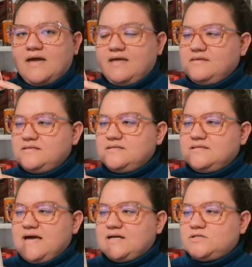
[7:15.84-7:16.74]
And this is
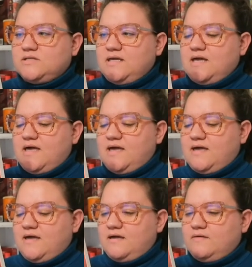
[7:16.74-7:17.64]
actually
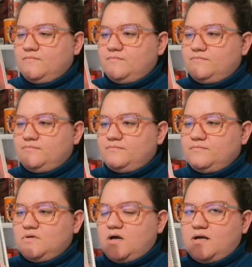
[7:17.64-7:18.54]
a
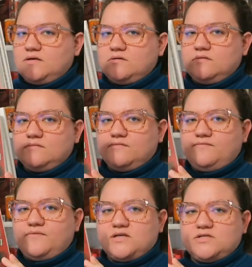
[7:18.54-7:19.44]

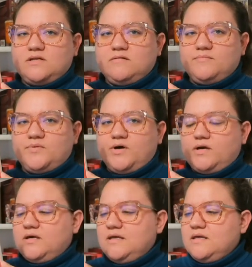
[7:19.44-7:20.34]
non-fiction
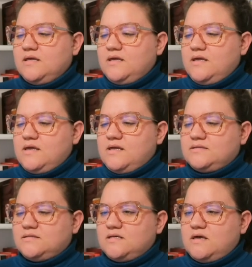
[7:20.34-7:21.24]
book.
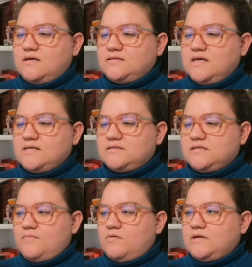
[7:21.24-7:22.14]
It's a
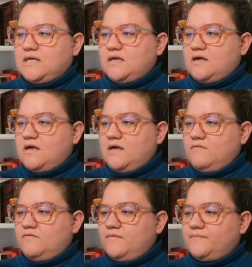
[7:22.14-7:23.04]
testimony of